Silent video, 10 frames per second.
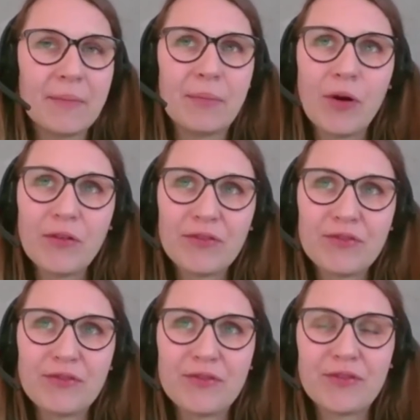both
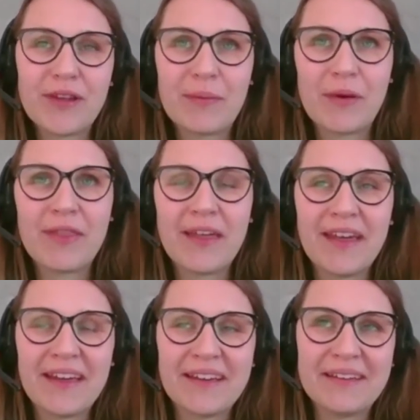about
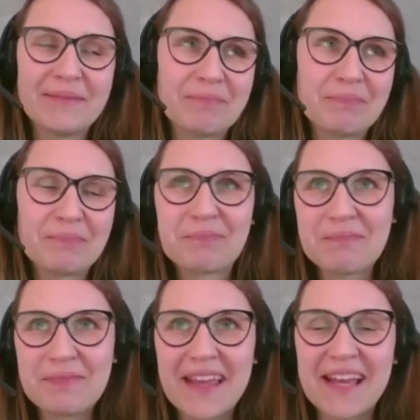the
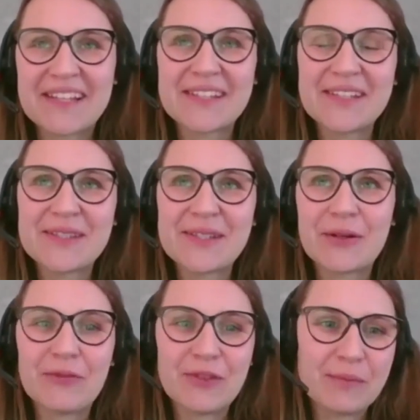existing
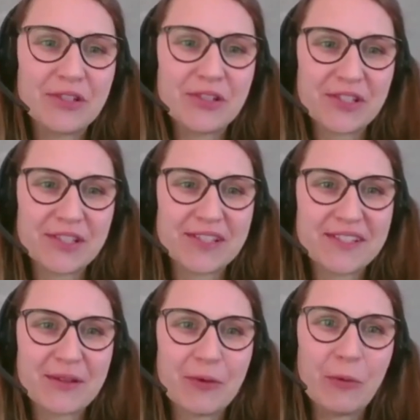of
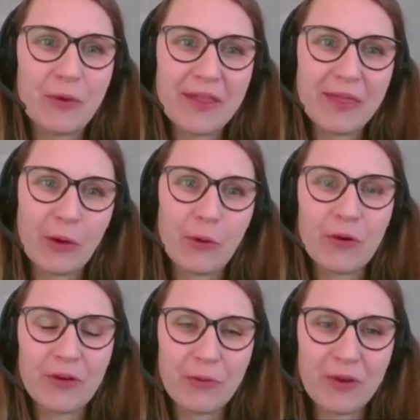images with
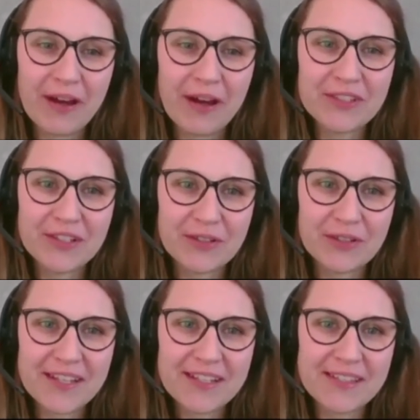or without the
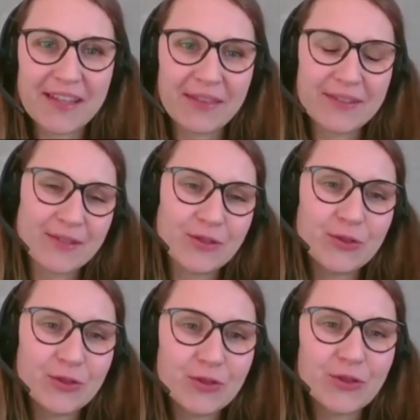context. That
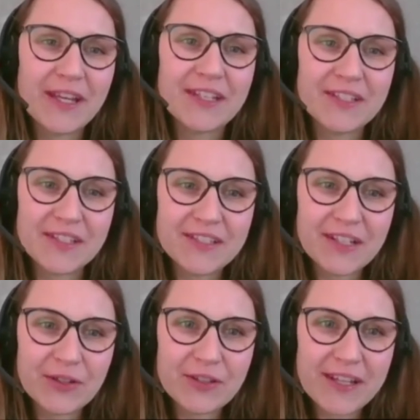do they need
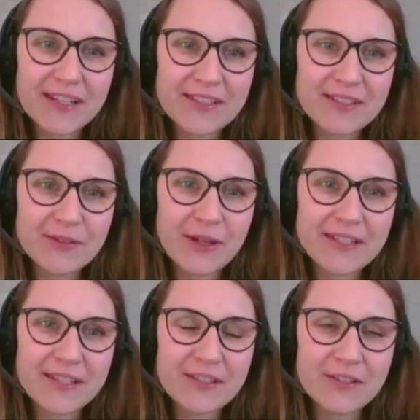the context to
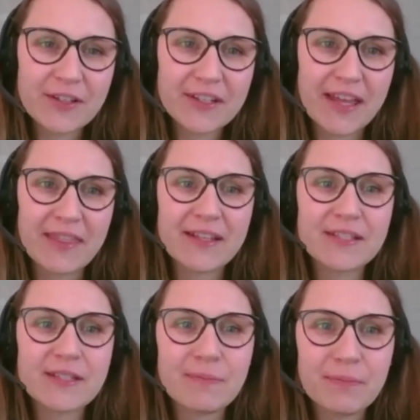exist? Can they
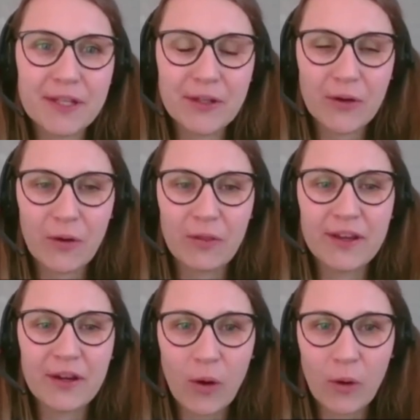speak on
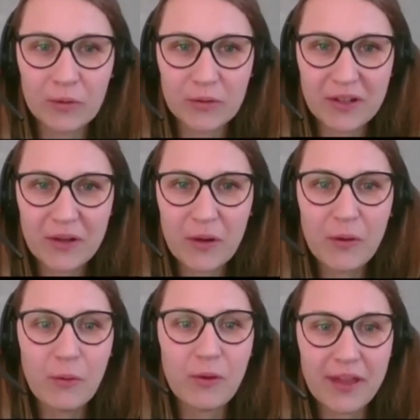their own
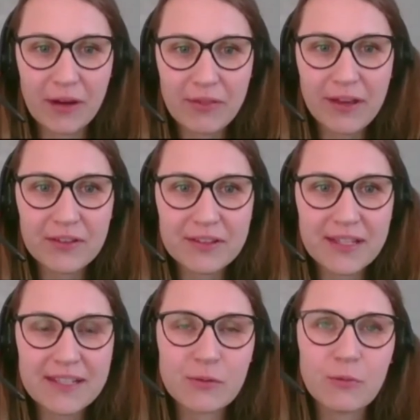without the
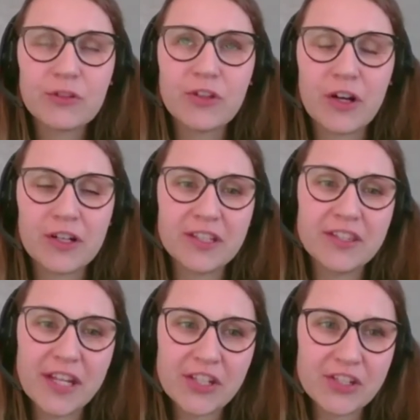context? What are the
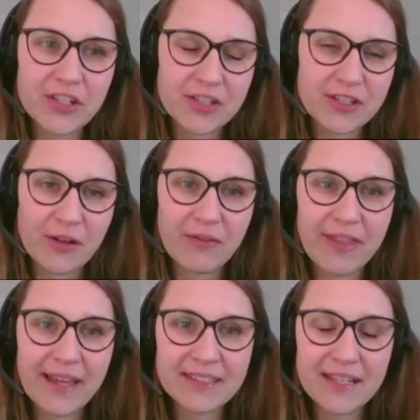dangers of
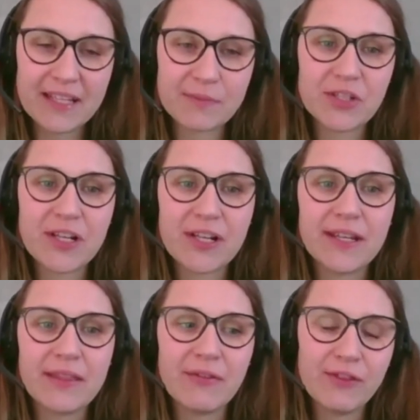that,
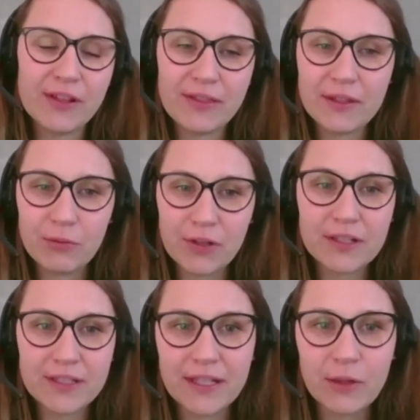especially in the field that we
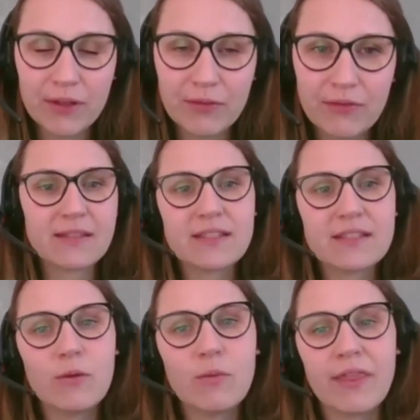are dealing with?
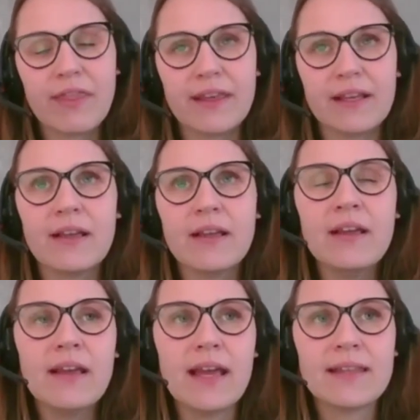That's the one thing.
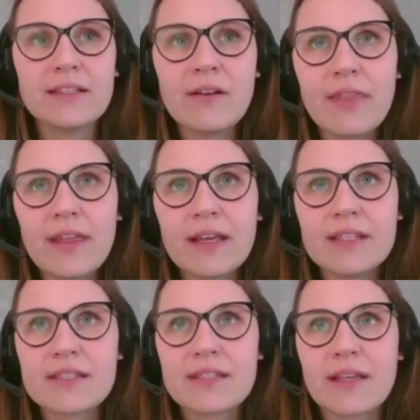Another thing
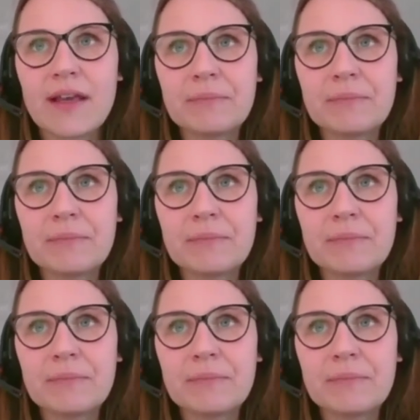is